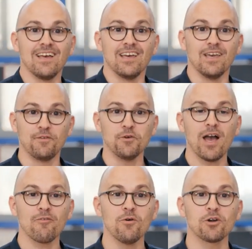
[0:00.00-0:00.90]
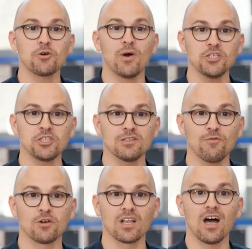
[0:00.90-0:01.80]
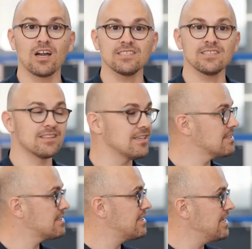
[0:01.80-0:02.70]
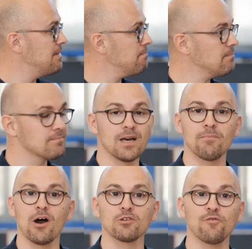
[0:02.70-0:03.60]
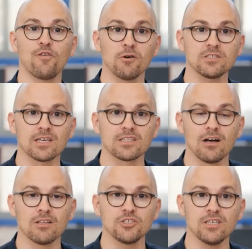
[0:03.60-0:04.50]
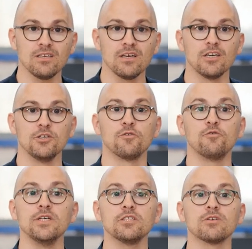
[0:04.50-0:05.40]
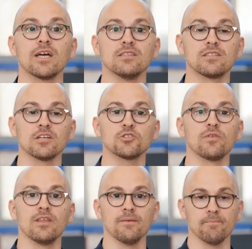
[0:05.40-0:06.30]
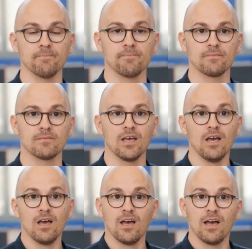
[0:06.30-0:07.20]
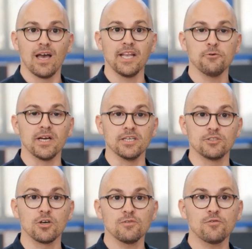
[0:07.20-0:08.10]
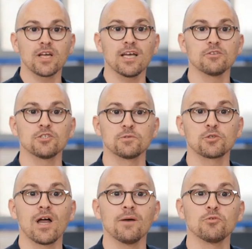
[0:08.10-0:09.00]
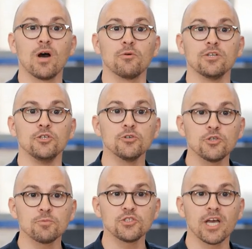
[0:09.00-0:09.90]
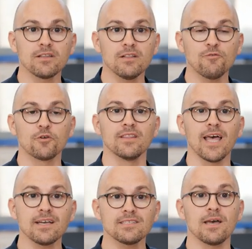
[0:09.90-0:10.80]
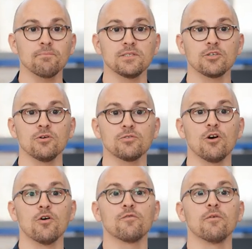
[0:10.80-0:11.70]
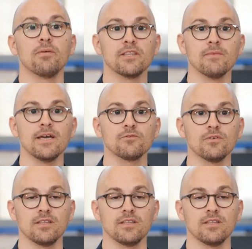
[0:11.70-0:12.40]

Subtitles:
If you have more questions for Lars and his team about FAUSST technology, you're free to get in touch with him. Anyway, don't forget to subscribe to our YouTube channel for the next episode of Better Made with